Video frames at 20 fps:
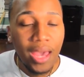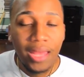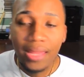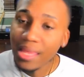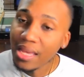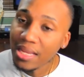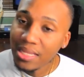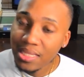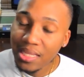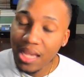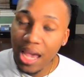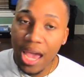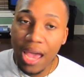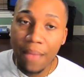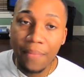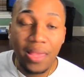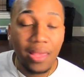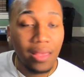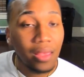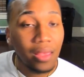This
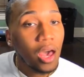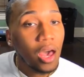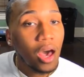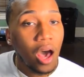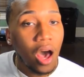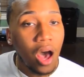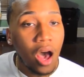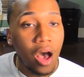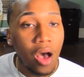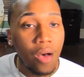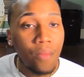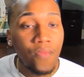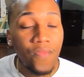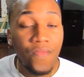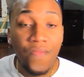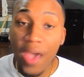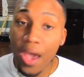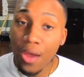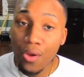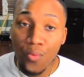time, um,
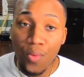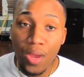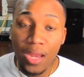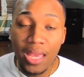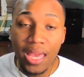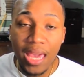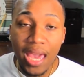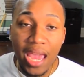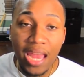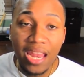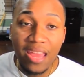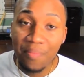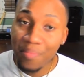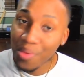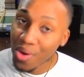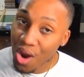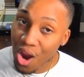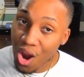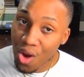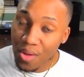veteran Kandi
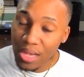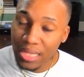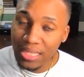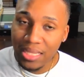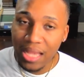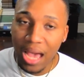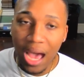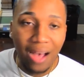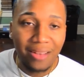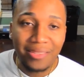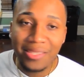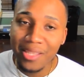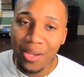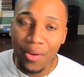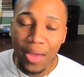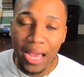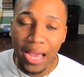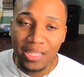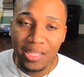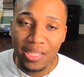Burruss also
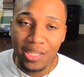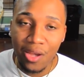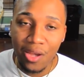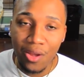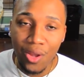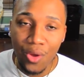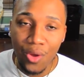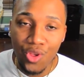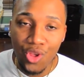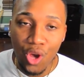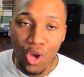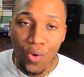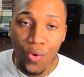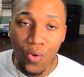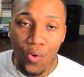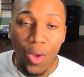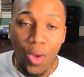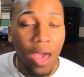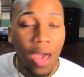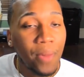has a solo
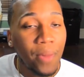show,